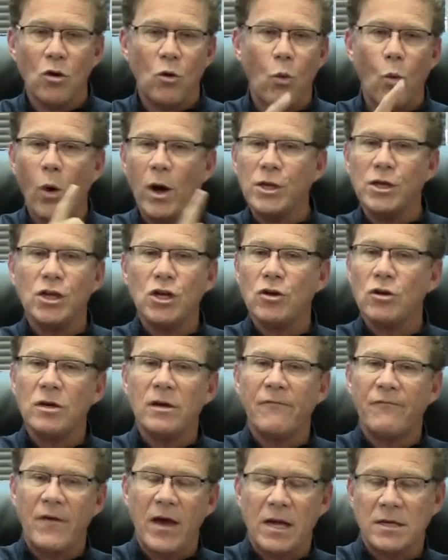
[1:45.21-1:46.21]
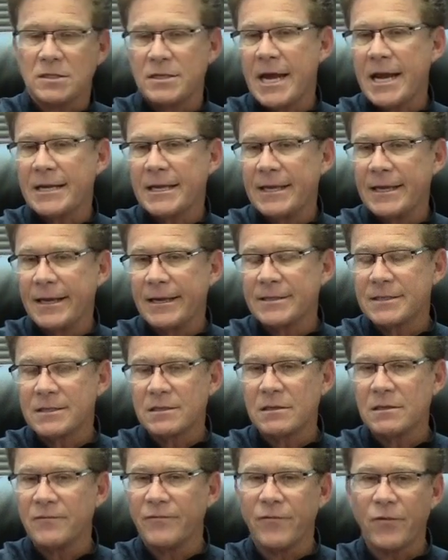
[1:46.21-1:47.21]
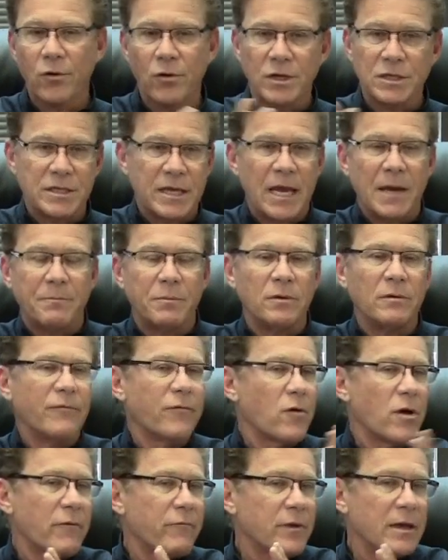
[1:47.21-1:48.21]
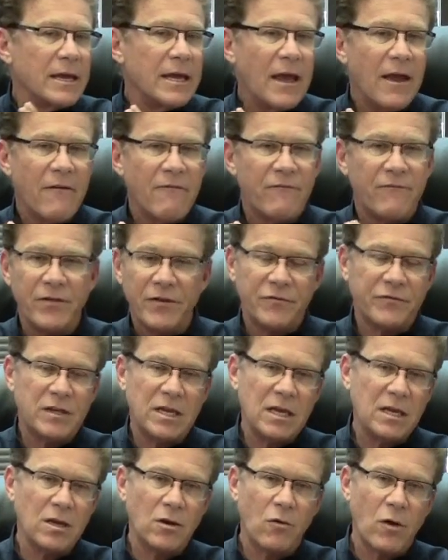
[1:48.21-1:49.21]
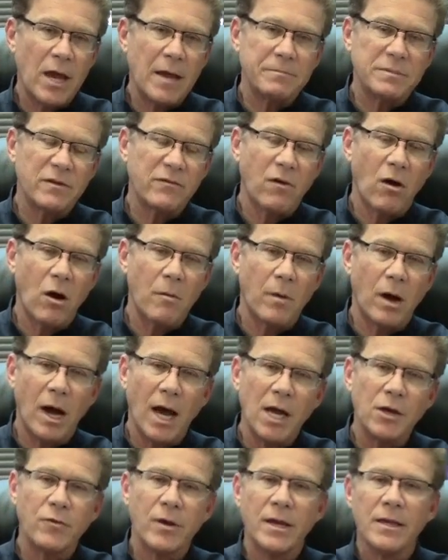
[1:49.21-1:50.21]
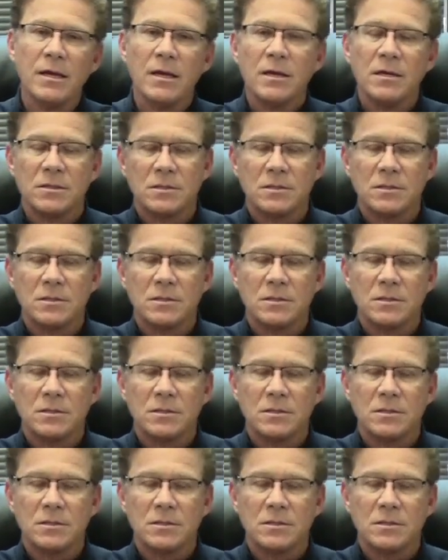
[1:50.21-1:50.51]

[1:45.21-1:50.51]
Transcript: 1 unit of fast-acting insulin, for example, for every 15 grams of carbohydrate.